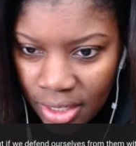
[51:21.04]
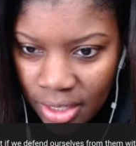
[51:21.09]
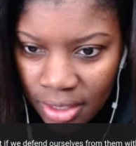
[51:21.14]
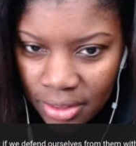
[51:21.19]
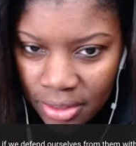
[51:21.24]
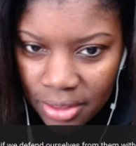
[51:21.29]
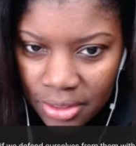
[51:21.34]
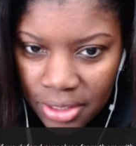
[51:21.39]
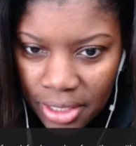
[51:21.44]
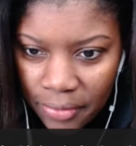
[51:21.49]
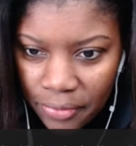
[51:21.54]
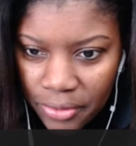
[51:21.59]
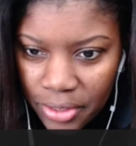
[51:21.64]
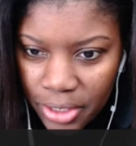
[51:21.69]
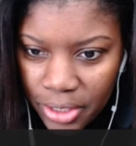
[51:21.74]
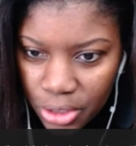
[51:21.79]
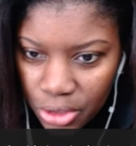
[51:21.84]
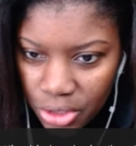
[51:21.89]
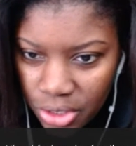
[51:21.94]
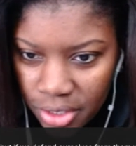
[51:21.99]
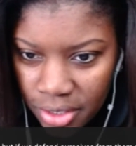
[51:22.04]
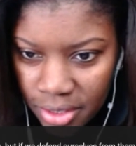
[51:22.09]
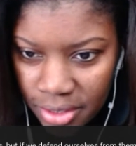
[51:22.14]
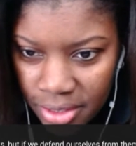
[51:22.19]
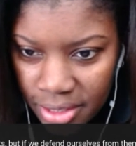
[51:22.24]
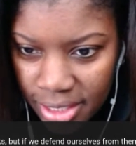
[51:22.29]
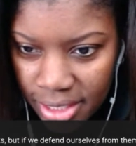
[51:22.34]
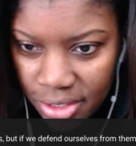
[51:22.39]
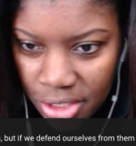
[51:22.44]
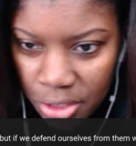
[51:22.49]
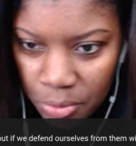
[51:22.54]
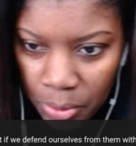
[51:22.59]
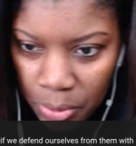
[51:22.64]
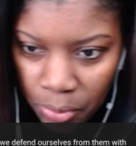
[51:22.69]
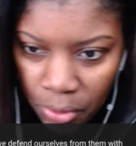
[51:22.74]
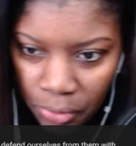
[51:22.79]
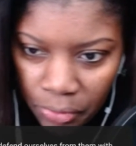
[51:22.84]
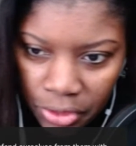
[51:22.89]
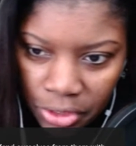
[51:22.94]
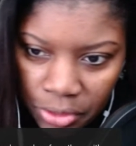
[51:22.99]
The definition says these people are
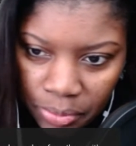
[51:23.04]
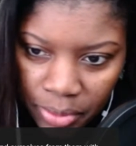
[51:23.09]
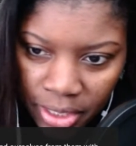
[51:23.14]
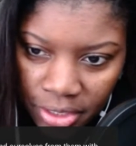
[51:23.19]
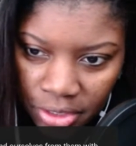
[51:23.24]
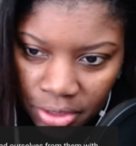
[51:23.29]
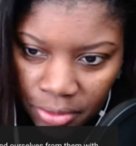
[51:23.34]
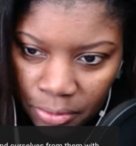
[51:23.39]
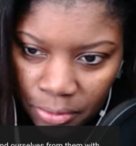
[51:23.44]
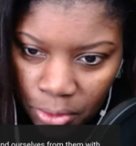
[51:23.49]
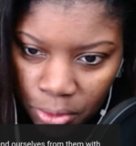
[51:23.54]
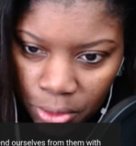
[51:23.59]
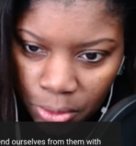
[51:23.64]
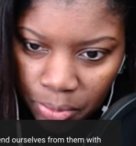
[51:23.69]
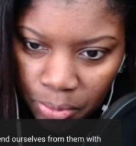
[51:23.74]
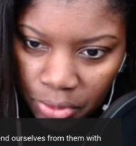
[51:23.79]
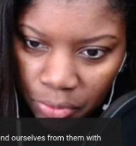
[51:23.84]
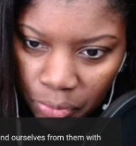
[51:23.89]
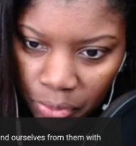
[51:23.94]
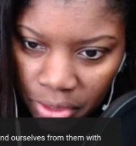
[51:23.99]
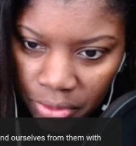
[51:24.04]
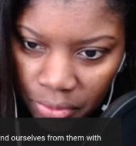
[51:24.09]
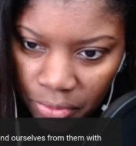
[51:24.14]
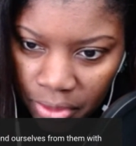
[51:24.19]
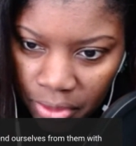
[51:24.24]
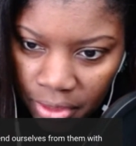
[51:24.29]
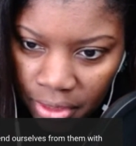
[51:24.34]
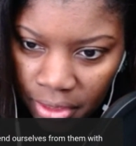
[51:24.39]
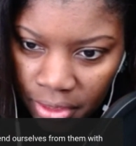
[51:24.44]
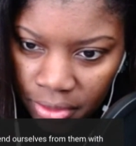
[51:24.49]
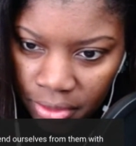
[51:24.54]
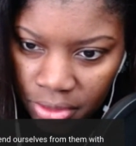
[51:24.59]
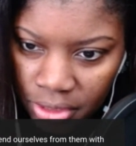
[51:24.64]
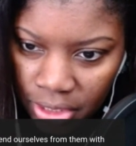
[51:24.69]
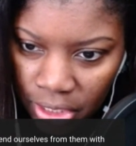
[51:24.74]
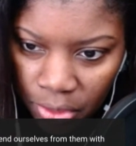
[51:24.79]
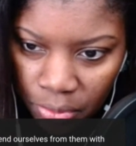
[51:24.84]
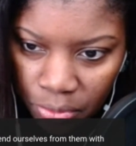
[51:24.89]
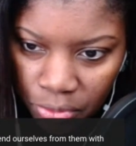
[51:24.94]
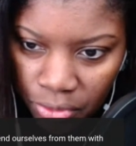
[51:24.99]
victimizing folks, but if we defend
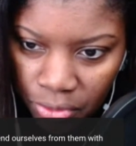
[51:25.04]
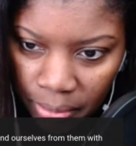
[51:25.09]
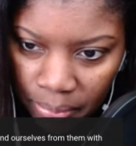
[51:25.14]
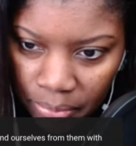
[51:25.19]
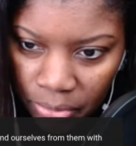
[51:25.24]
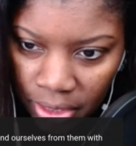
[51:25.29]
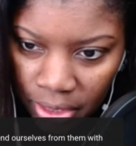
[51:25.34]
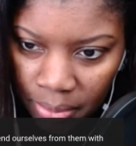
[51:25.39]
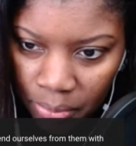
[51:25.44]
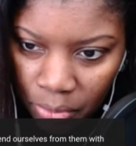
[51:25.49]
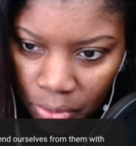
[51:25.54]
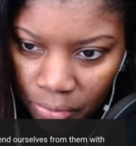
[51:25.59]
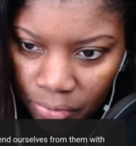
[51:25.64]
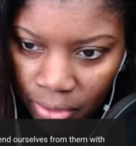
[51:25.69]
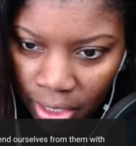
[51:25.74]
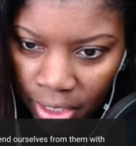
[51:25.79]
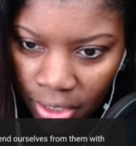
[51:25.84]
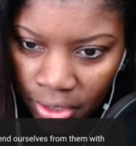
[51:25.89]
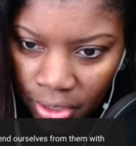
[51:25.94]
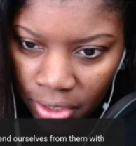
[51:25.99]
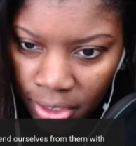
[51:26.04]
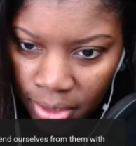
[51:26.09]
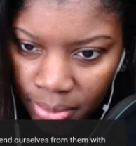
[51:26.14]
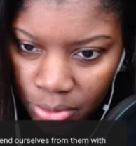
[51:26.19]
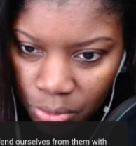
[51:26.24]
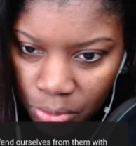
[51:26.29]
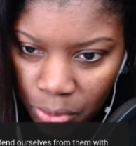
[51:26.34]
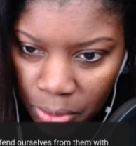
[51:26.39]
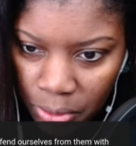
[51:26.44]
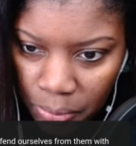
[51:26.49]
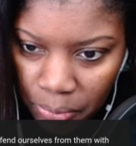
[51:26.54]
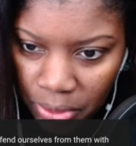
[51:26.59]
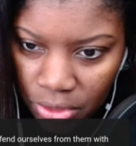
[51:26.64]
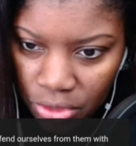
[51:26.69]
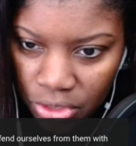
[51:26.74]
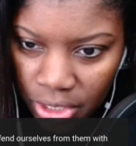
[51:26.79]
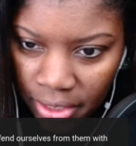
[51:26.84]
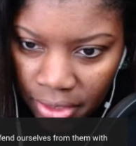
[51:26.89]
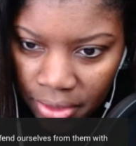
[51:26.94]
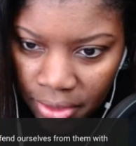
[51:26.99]
ourselves from them with firearms, we'd be
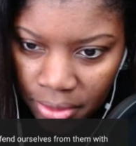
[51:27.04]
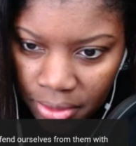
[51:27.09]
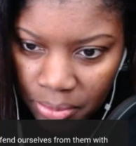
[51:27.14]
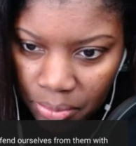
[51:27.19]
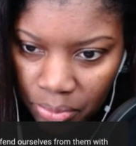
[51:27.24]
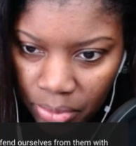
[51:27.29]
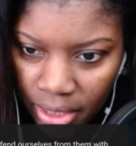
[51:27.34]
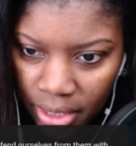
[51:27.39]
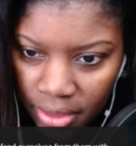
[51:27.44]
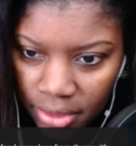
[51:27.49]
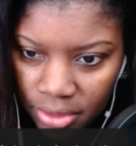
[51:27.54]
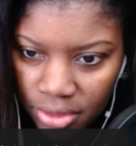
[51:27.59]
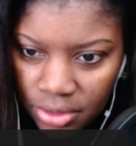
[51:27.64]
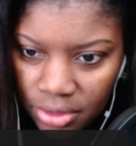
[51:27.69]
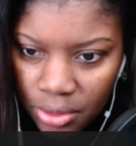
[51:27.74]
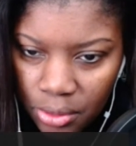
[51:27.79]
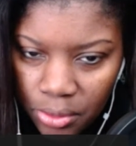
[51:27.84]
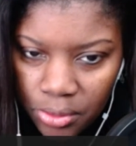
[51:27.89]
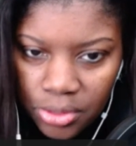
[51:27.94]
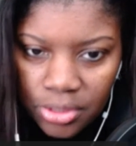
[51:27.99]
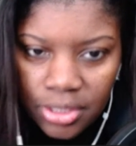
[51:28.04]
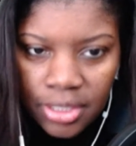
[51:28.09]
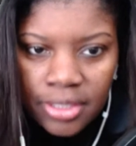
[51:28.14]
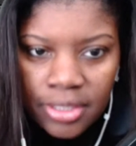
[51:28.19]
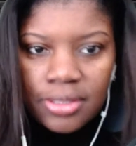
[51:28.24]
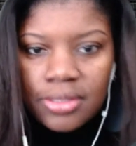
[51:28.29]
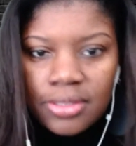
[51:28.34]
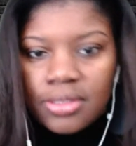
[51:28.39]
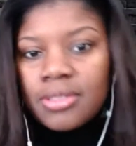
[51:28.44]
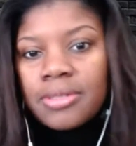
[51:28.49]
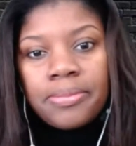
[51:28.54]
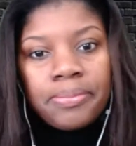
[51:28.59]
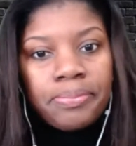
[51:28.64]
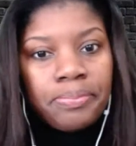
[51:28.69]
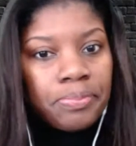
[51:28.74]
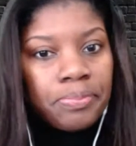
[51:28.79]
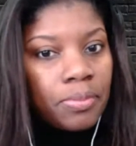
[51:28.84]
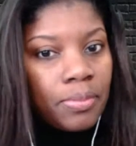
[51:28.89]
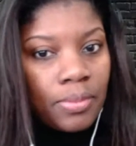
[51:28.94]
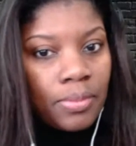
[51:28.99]
jailed. It makes no sense.
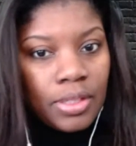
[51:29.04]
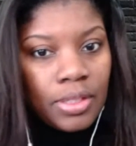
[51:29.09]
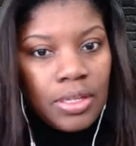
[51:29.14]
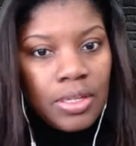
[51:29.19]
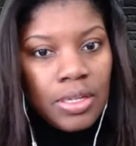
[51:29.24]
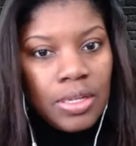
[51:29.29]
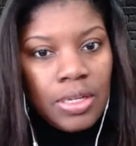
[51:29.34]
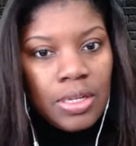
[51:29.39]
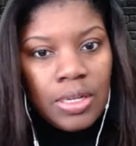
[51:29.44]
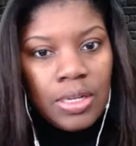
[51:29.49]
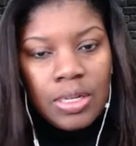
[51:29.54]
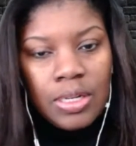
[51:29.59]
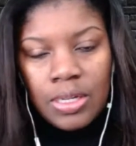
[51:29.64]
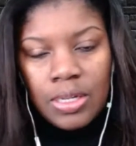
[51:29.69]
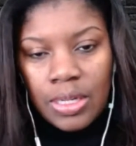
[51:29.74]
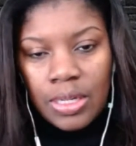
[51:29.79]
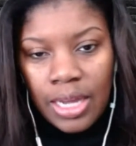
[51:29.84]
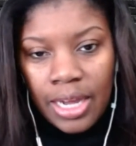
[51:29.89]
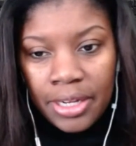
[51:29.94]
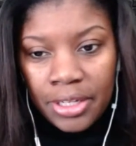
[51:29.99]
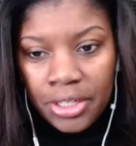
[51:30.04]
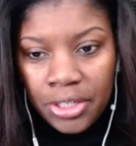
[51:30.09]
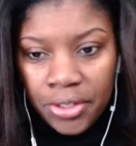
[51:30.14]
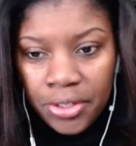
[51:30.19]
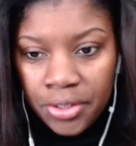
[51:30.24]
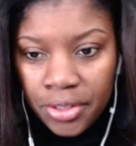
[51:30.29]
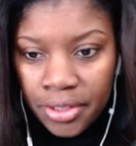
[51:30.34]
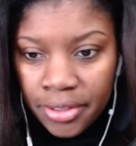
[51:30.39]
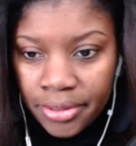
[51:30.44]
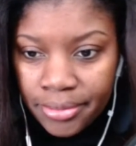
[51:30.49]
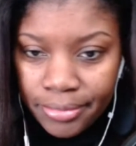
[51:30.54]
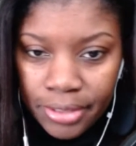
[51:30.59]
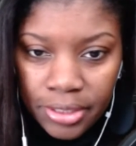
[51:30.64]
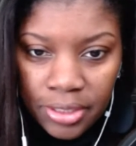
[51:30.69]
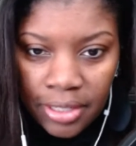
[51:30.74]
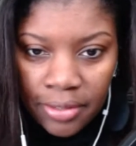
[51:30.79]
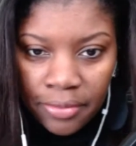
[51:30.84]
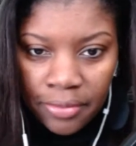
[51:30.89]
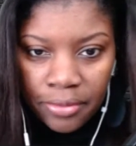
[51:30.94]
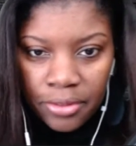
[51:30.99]
I hear you, the
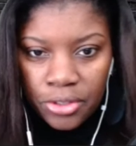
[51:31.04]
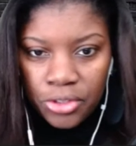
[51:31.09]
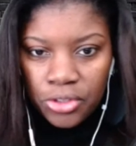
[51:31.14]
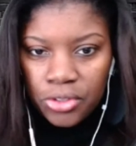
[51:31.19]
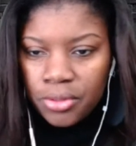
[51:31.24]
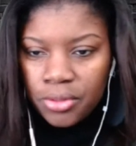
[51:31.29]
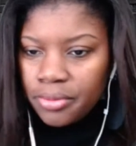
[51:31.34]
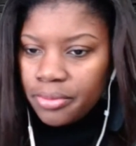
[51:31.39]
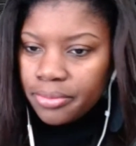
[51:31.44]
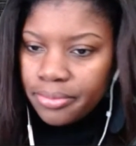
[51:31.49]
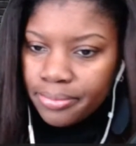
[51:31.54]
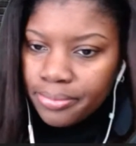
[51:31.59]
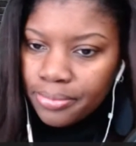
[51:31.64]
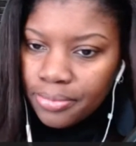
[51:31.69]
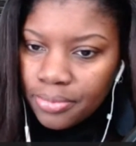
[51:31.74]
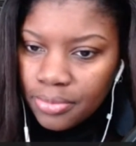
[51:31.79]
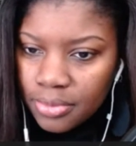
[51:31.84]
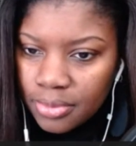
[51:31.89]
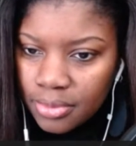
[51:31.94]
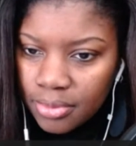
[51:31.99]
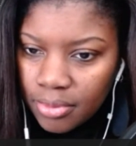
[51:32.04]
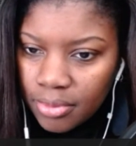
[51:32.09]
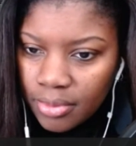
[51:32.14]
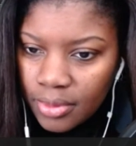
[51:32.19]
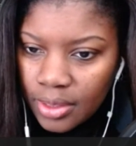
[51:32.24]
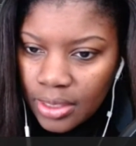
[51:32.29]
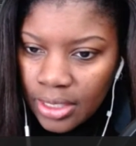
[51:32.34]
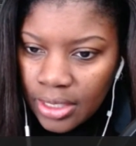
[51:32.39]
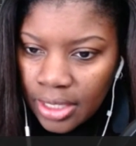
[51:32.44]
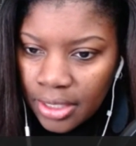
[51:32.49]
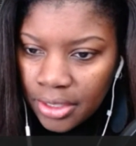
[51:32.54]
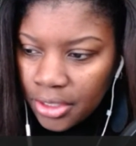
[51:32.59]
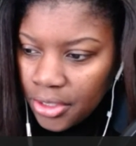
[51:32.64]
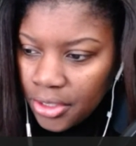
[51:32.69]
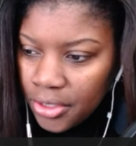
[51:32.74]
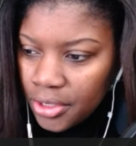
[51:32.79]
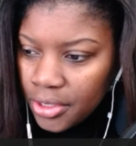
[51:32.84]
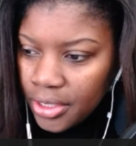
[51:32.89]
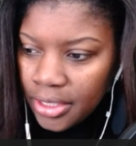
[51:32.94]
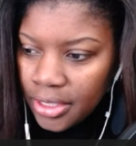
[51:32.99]
definition. I hear you.